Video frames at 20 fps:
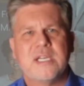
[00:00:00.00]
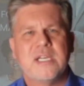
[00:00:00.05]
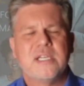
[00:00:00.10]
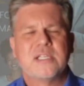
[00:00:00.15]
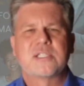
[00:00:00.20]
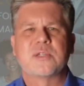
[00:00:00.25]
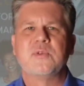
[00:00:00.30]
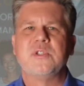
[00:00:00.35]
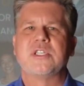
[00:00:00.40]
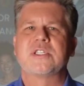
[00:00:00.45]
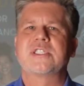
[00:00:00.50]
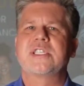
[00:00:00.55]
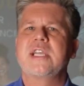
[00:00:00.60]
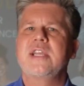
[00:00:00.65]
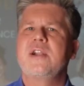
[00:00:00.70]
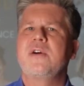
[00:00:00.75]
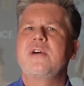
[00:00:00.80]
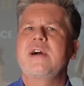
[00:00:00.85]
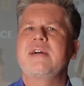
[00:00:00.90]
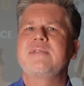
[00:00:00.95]
So when you say you
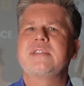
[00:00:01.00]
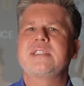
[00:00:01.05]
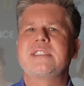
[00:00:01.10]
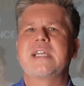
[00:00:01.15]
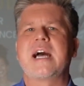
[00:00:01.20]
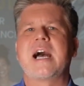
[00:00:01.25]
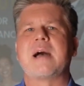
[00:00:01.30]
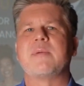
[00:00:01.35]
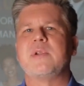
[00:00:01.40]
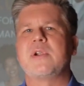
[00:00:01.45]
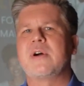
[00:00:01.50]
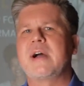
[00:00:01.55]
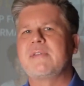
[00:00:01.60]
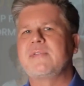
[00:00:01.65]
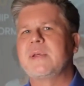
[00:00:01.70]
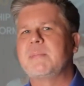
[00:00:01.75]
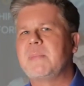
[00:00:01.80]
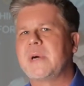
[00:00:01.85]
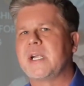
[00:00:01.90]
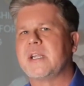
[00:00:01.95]
don't have the time, you don't have
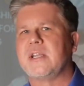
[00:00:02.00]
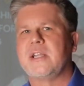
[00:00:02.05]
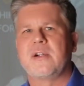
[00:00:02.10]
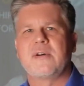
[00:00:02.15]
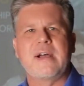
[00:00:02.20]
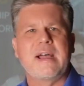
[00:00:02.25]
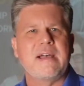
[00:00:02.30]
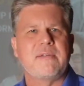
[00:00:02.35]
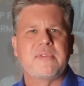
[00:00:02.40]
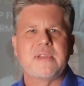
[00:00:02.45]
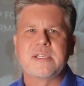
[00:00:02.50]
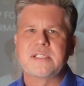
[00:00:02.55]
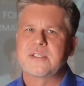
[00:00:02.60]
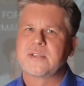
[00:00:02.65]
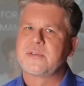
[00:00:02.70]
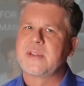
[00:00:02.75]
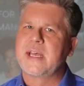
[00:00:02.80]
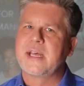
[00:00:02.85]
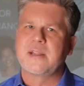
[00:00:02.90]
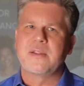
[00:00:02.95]
the money, you don't have this or
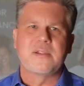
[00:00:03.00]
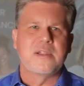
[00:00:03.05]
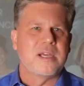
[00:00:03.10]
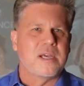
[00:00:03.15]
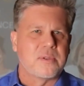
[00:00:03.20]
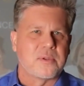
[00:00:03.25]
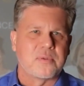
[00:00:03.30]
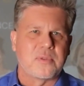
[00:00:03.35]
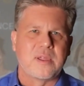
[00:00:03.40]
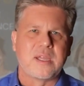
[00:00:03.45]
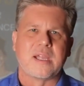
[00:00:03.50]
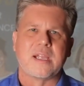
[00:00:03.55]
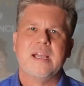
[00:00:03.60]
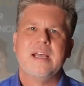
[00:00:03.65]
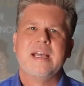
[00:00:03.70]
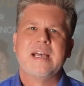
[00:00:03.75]
that or the other thing,